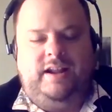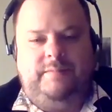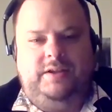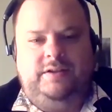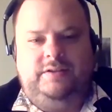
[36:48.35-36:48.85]
I
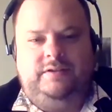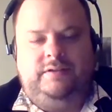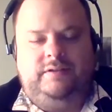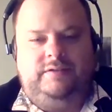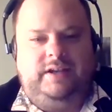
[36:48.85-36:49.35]
mean,
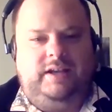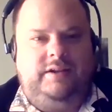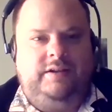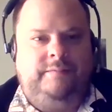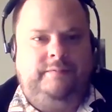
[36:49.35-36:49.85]
the
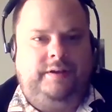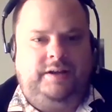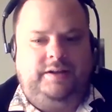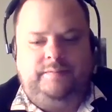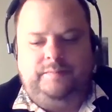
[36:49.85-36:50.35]
ticket of
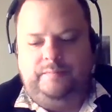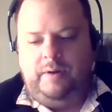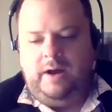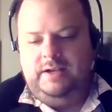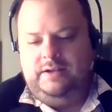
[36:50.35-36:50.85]

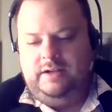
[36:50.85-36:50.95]
Biden